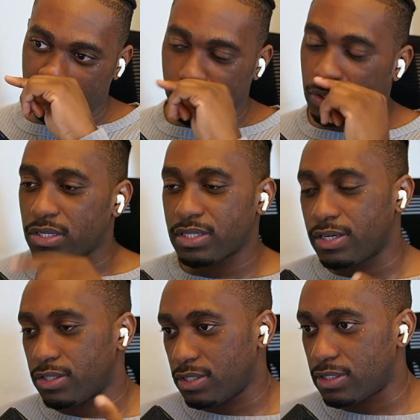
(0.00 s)
With call
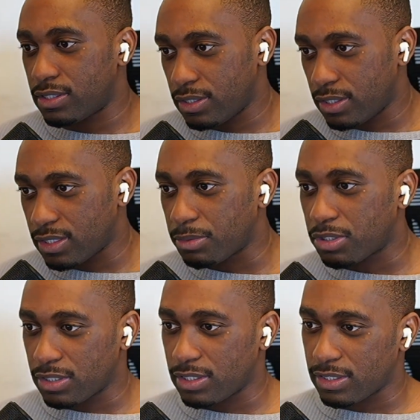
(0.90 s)
centers, the
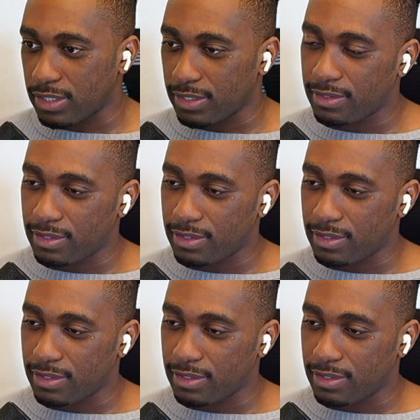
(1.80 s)
assumption is that